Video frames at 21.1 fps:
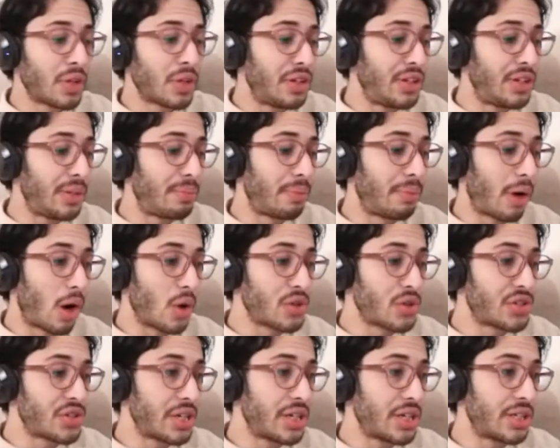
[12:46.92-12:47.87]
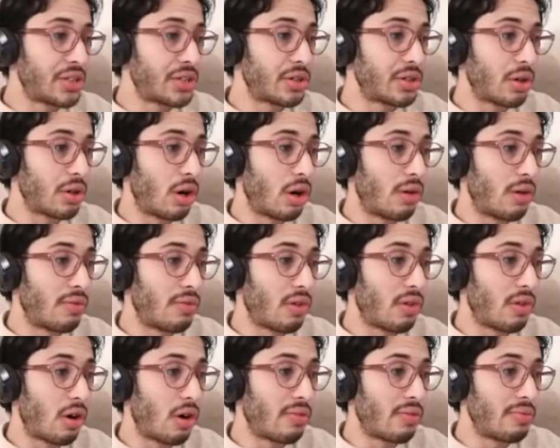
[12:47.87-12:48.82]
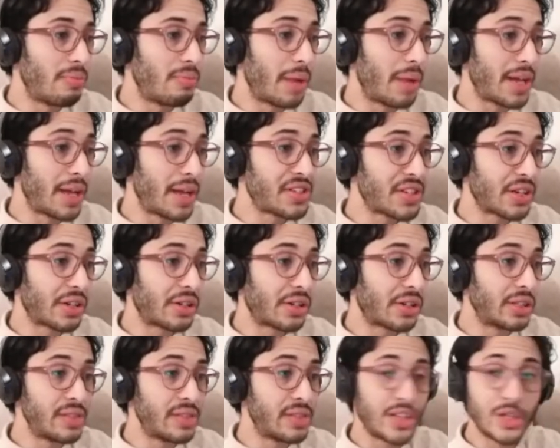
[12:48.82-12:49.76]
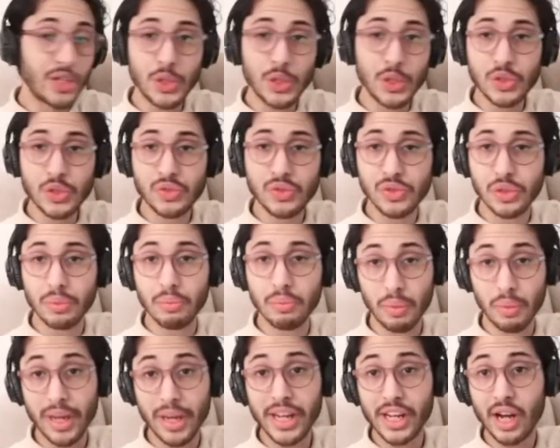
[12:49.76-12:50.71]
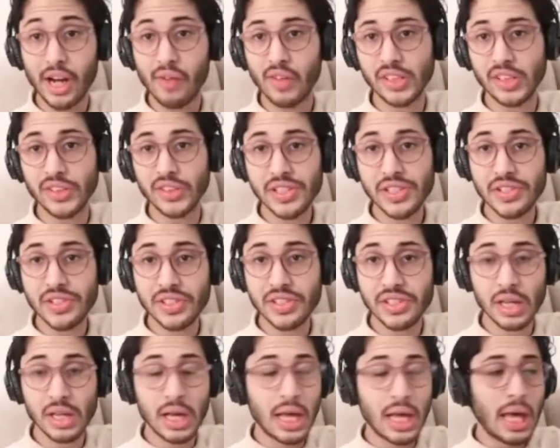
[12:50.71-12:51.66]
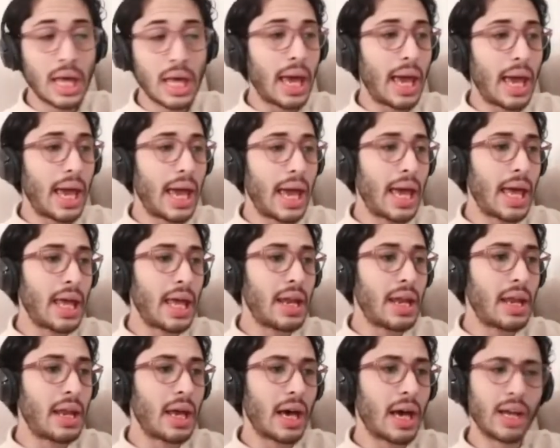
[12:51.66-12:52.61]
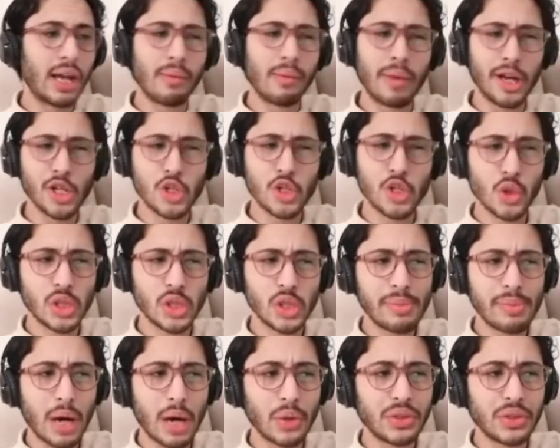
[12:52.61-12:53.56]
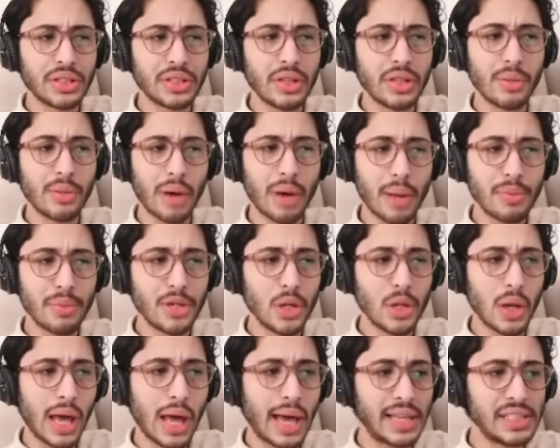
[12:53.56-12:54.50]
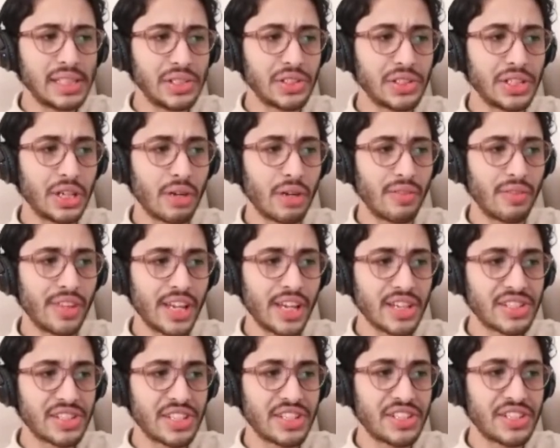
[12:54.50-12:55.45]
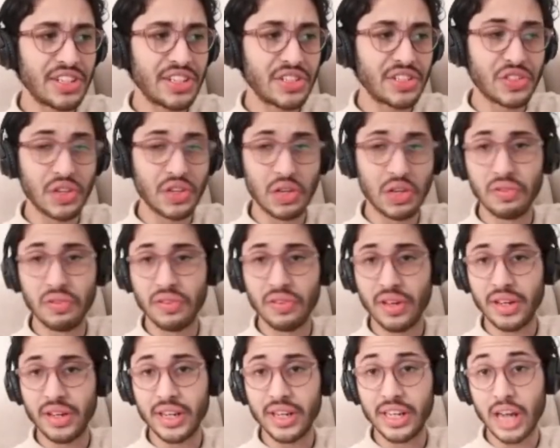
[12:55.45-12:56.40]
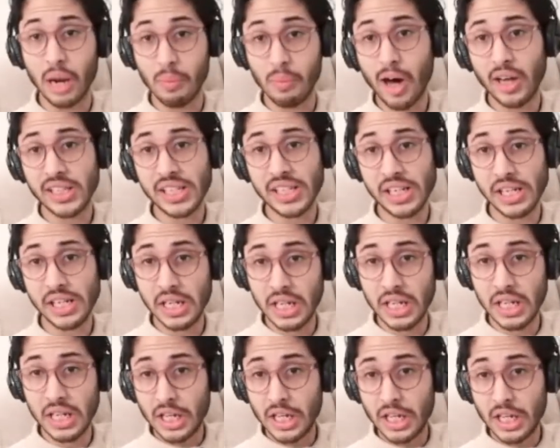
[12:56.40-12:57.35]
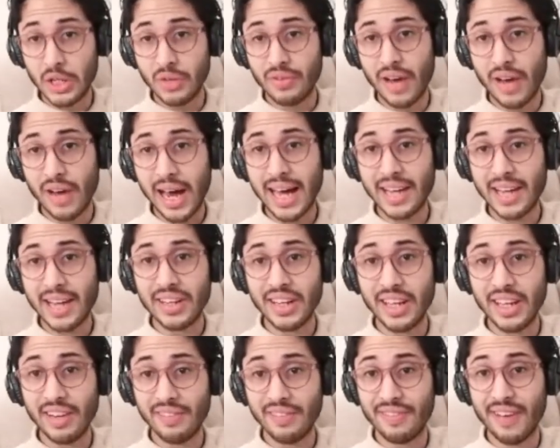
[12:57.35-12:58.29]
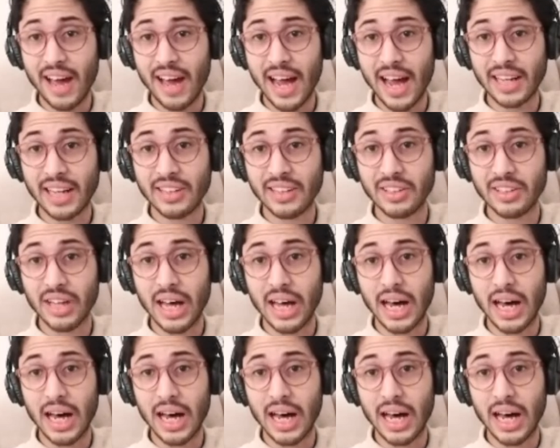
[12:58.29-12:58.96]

deposit of basic revenues from many governments. And I'm unsure about the popularity of the STC itself in Al-Mahra. You've had, in fact,